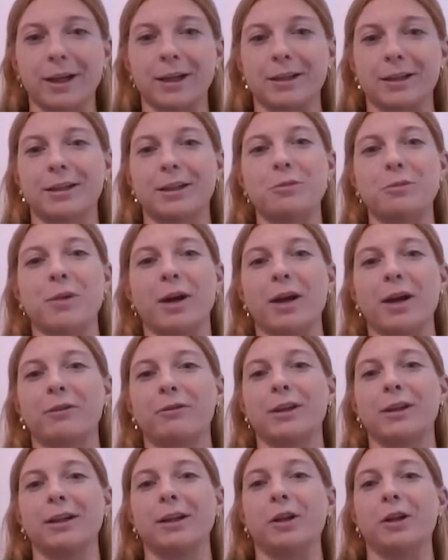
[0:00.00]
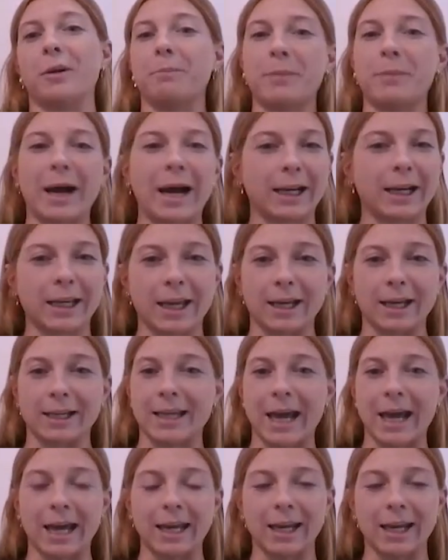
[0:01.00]
Like, you might feel backaches,
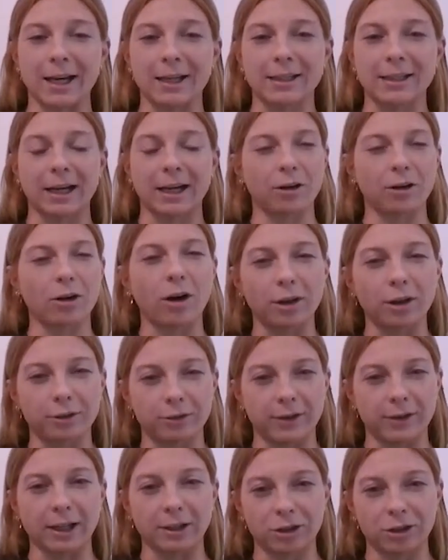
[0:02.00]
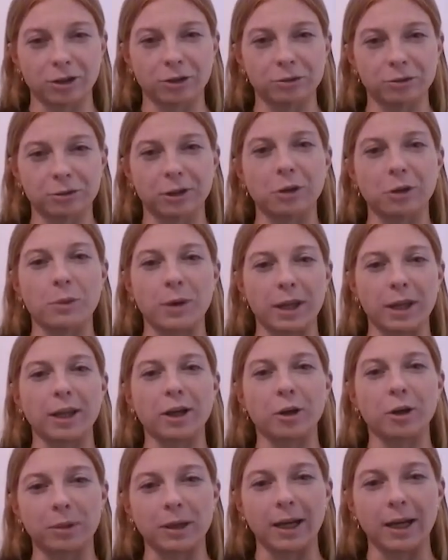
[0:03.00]
headaches, and that can all affect you in the way that
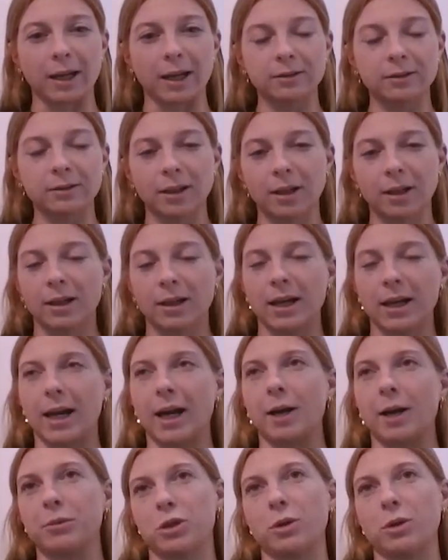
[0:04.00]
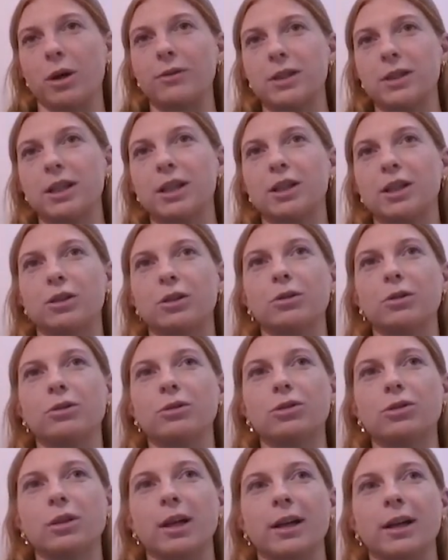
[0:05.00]
you're playing. So I've seen a
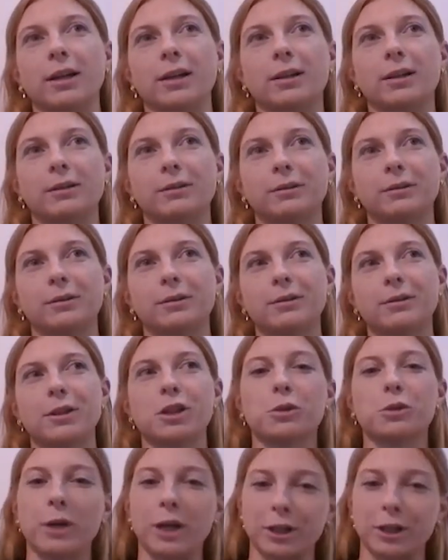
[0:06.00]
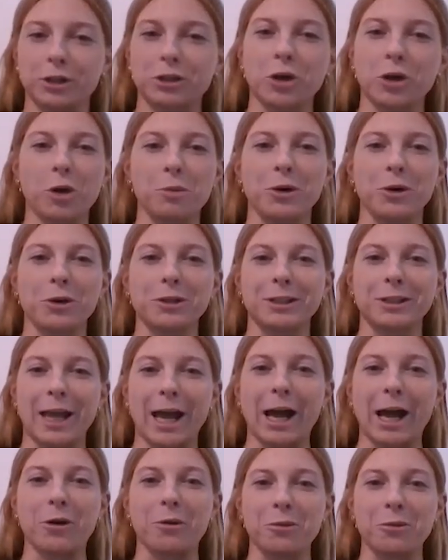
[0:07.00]
huge like switch almost in
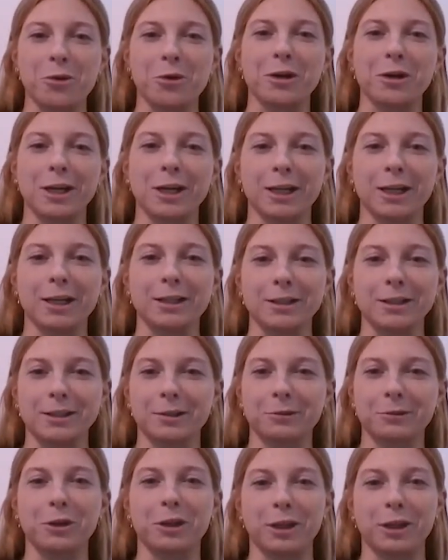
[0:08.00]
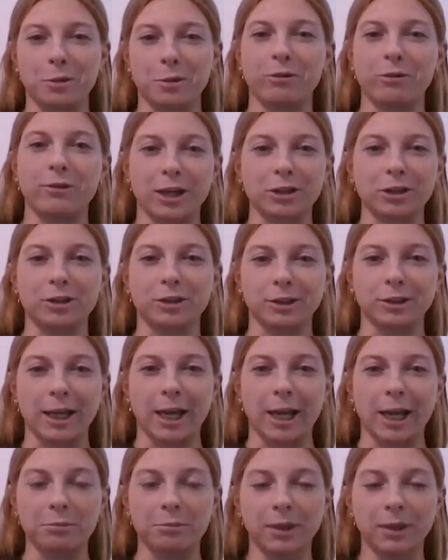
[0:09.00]
how important it is within the professional
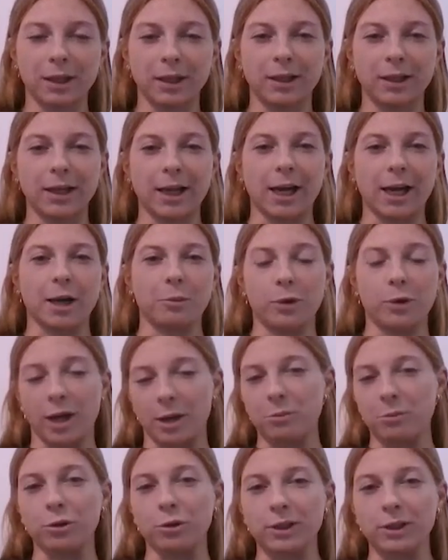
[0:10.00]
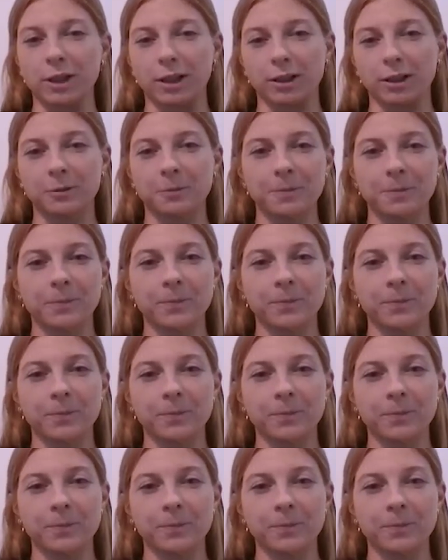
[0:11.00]
game when I moved here.